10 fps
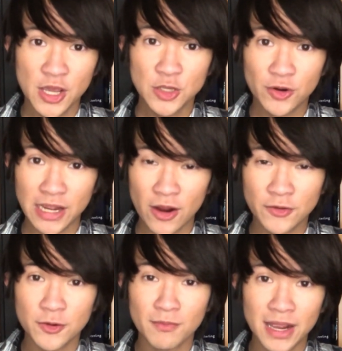Your
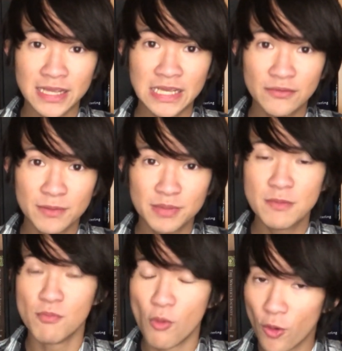character might even be
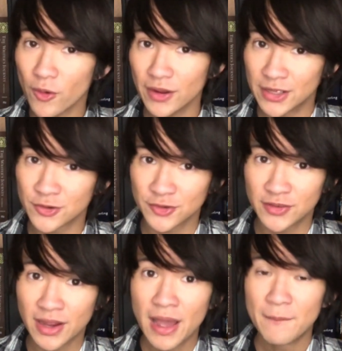more
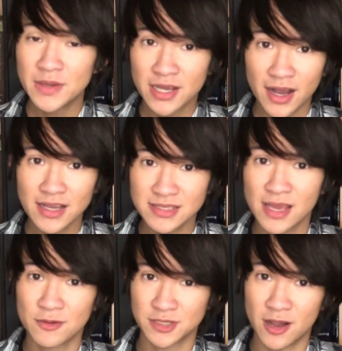interesting because
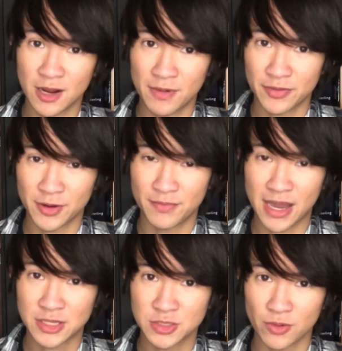they don't talk about their
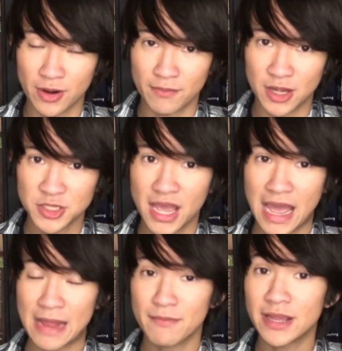backstory much,
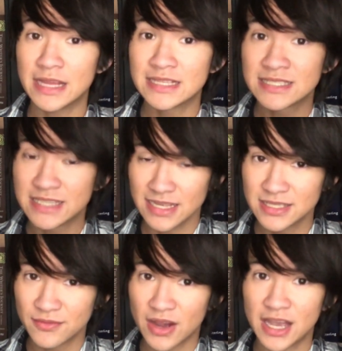and might
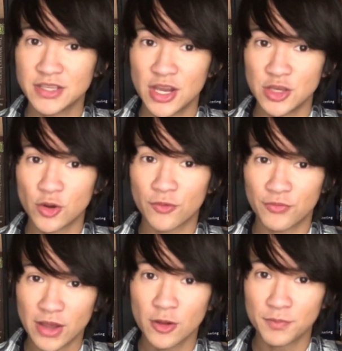incentivize your
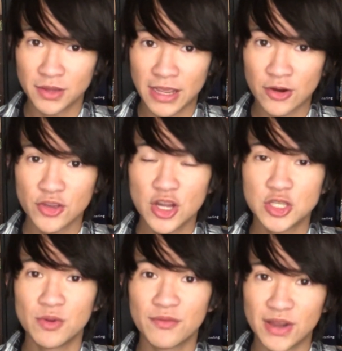fellow players
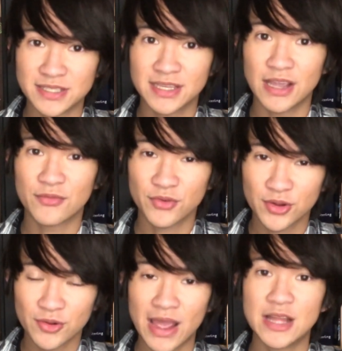to investigate
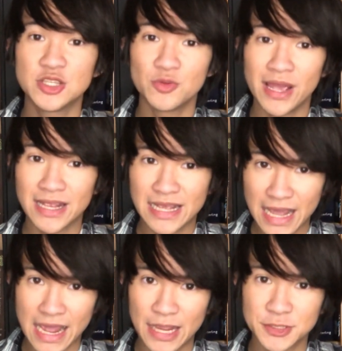further and to
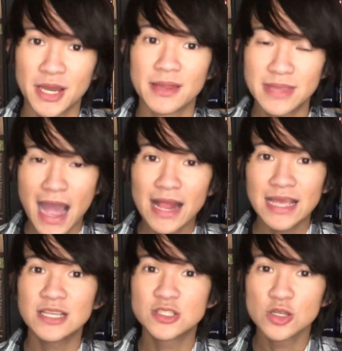engage. That
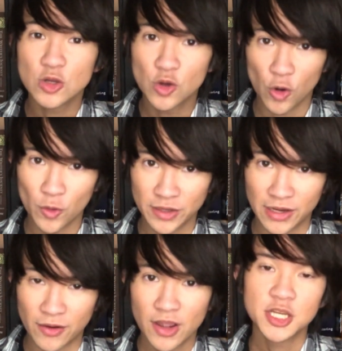is the goal
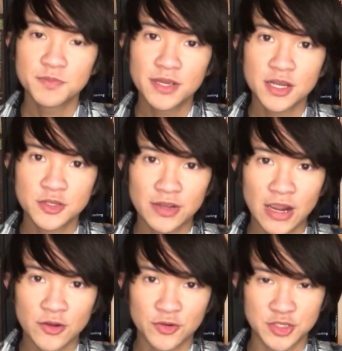here. Just because your
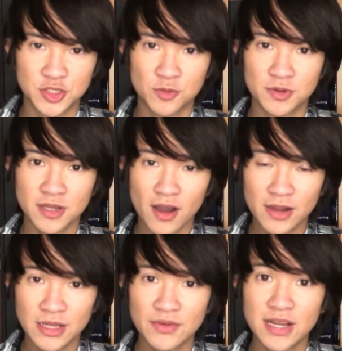character isn't super
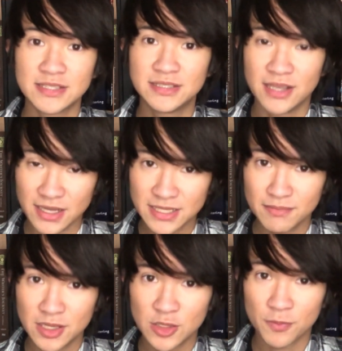talkative
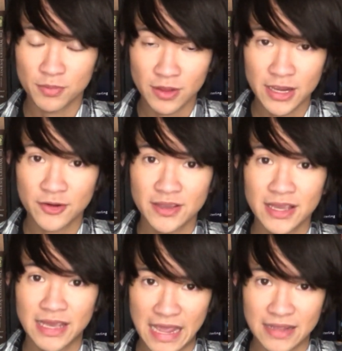doesn't mean your players
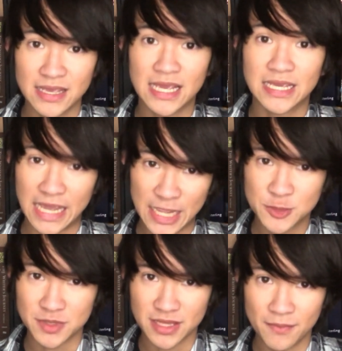can't
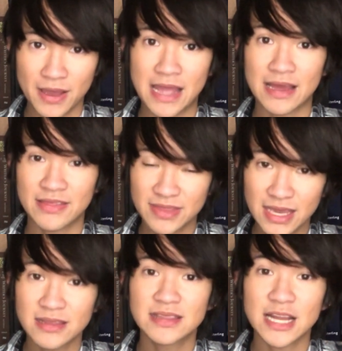engage with them. And I
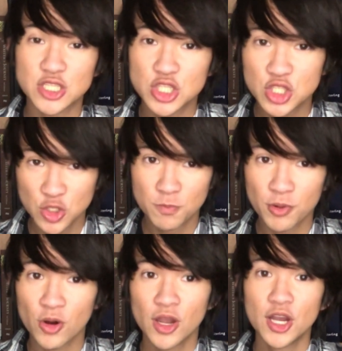think that that's
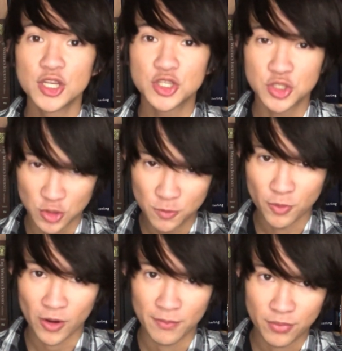super,
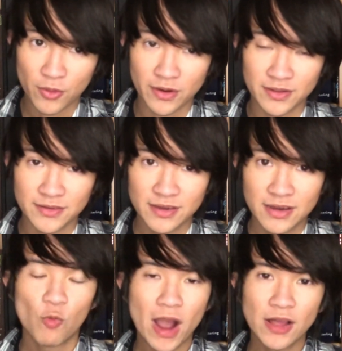super important.
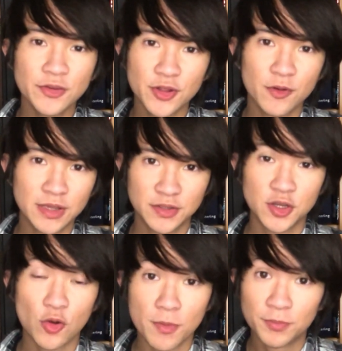While you don't need to
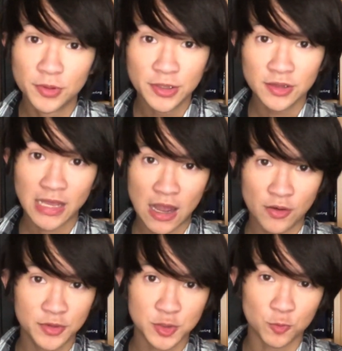go completely out
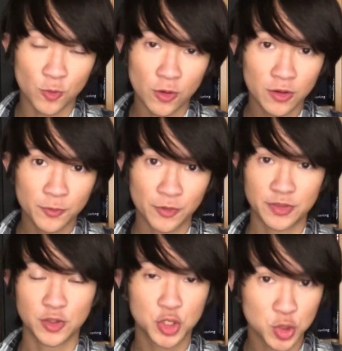of this world
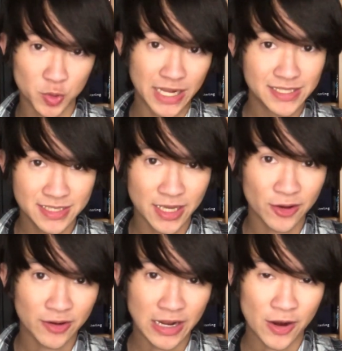with the traits that
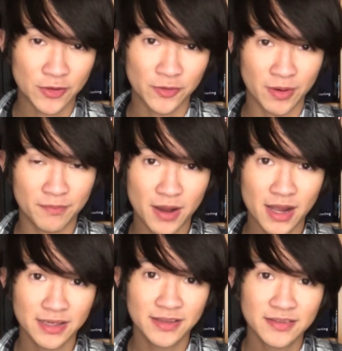your character
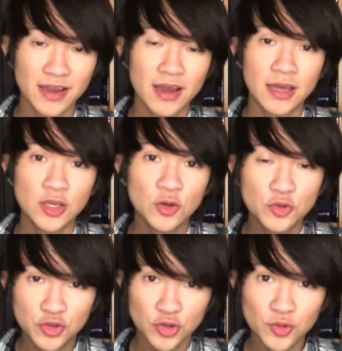embodies, you
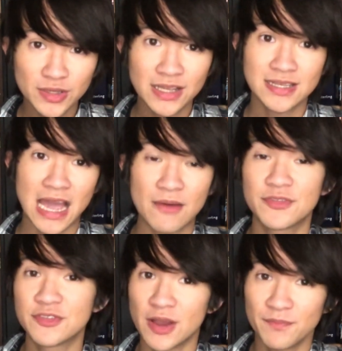do need to have
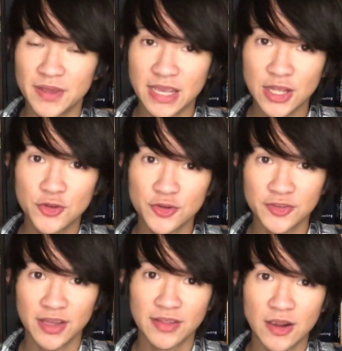something
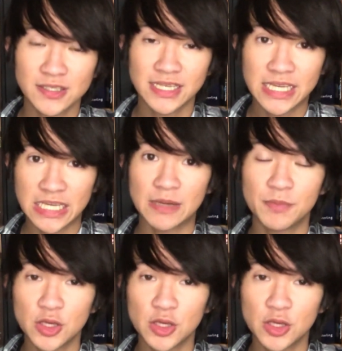interesting there to keep